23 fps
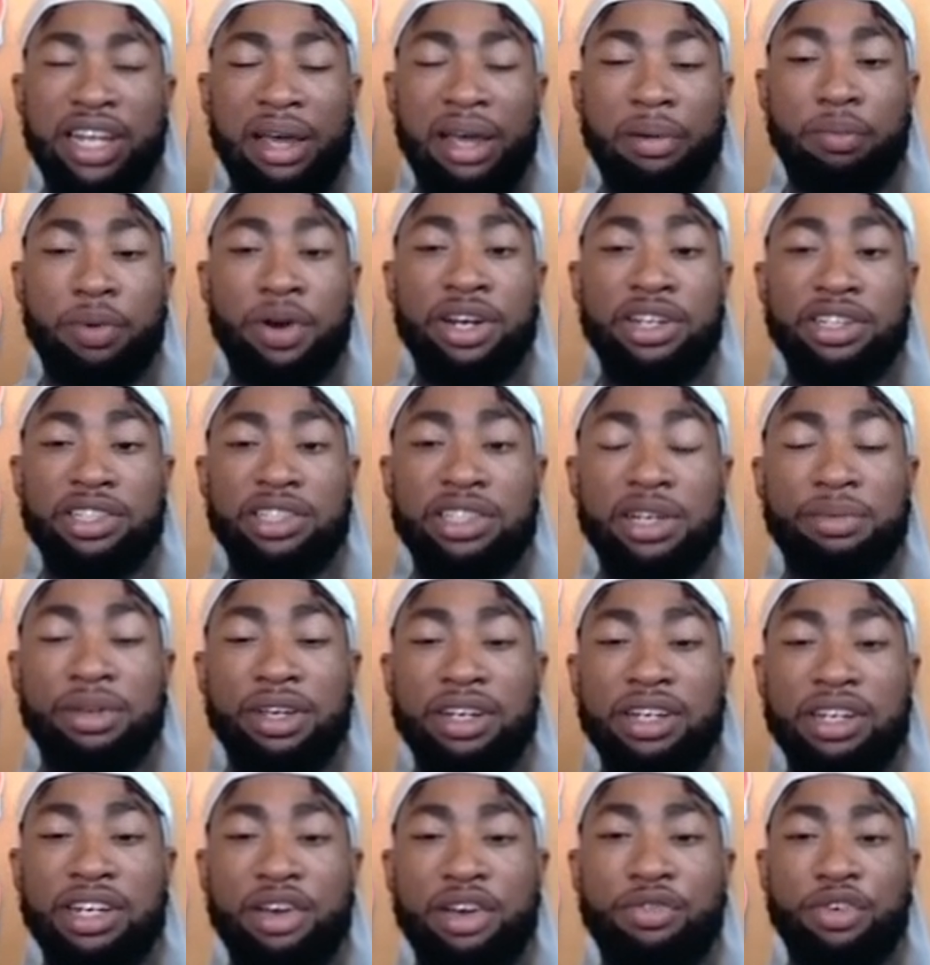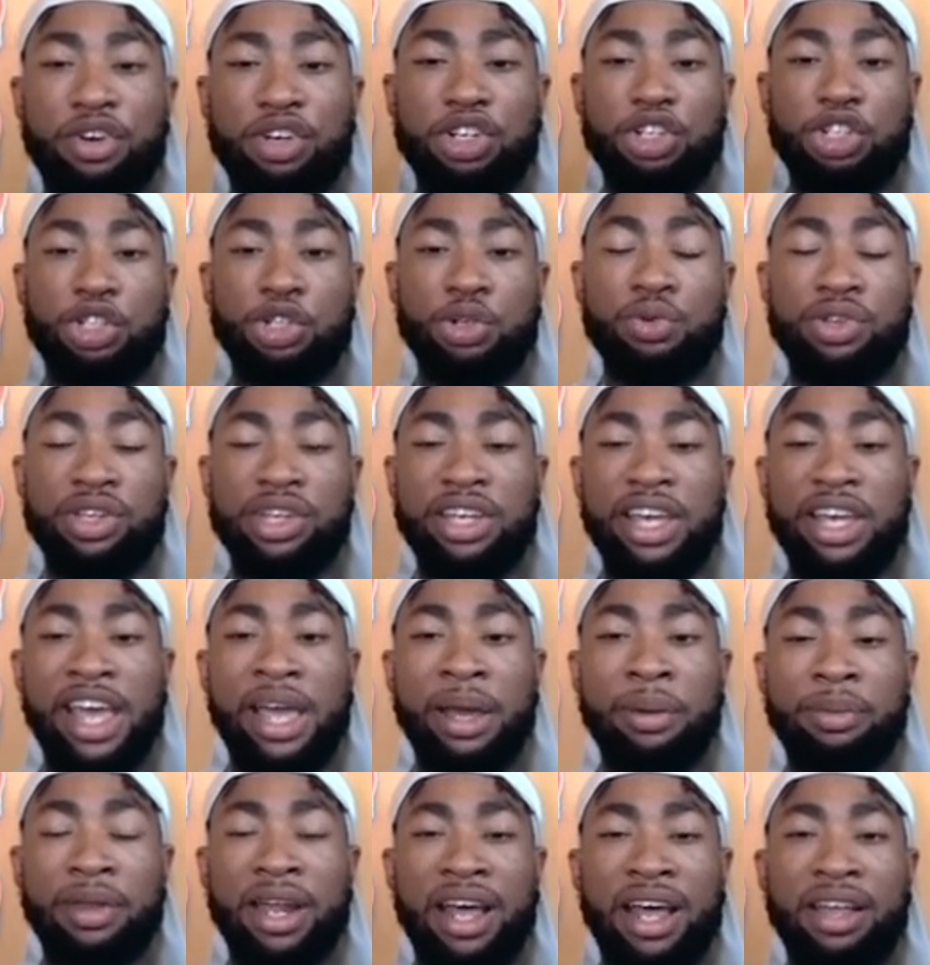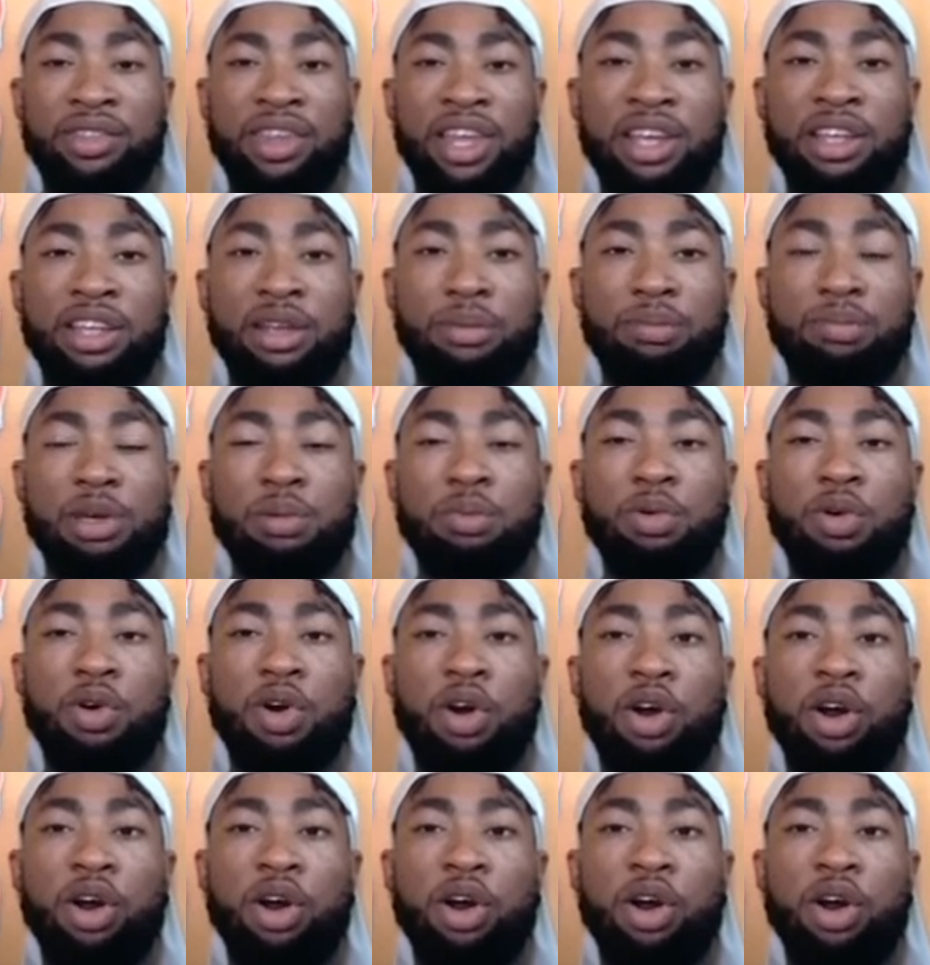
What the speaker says: that brings something different to the game that I think that people